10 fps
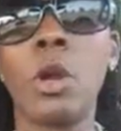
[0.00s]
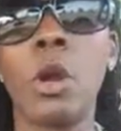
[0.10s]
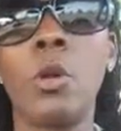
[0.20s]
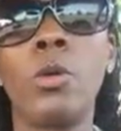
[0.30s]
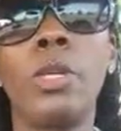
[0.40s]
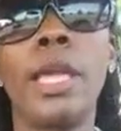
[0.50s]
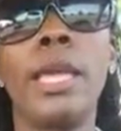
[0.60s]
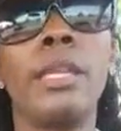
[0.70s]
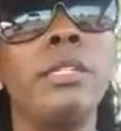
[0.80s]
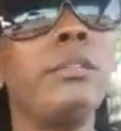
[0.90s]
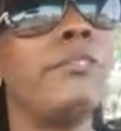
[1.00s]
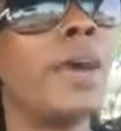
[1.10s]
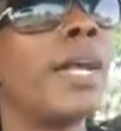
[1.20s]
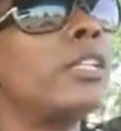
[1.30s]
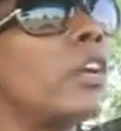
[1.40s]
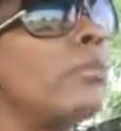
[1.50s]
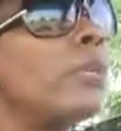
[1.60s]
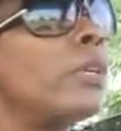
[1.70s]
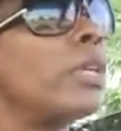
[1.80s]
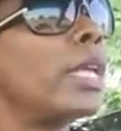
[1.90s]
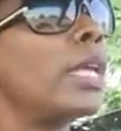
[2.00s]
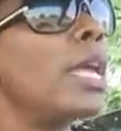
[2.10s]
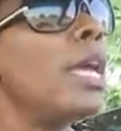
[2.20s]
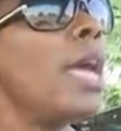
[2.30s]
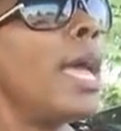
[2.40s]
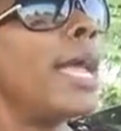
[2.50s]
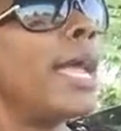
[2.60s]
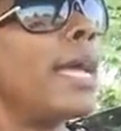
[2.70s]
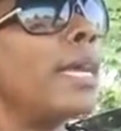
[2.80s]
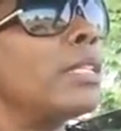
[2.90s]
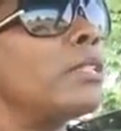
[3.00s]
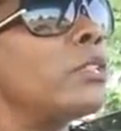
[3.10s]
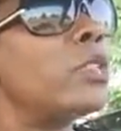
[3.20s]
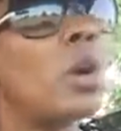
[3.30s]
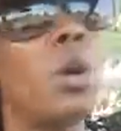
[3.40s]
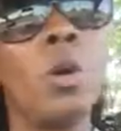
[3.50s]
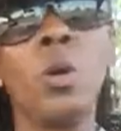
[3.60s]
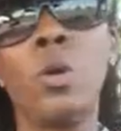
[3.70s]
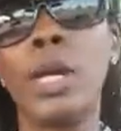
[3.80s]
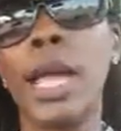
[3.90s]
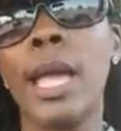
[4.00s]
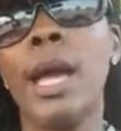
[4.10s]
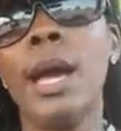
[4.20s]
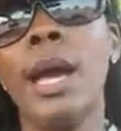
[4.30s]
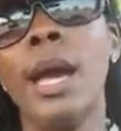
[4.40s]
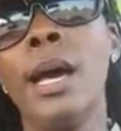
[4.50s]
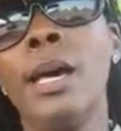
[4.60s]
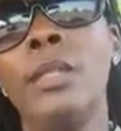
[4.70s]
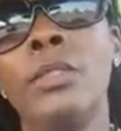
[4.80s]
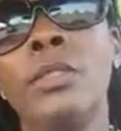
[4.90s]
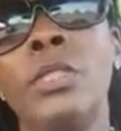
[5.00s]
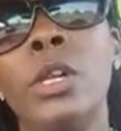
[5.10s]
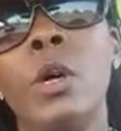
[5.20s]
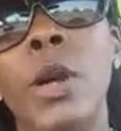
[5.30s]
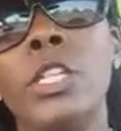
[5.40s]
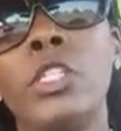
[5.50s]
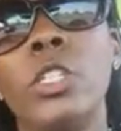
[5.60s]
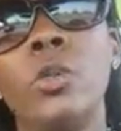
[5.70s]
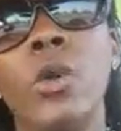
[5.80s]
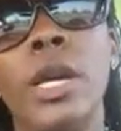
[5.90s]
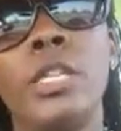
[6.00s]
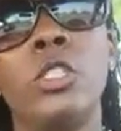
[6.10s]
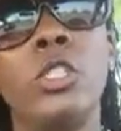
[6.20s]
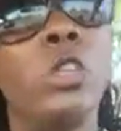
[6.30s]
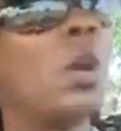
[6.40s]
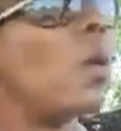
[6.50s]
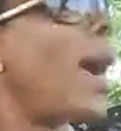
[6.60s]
her own and defined her beauty. And so the question was, you know,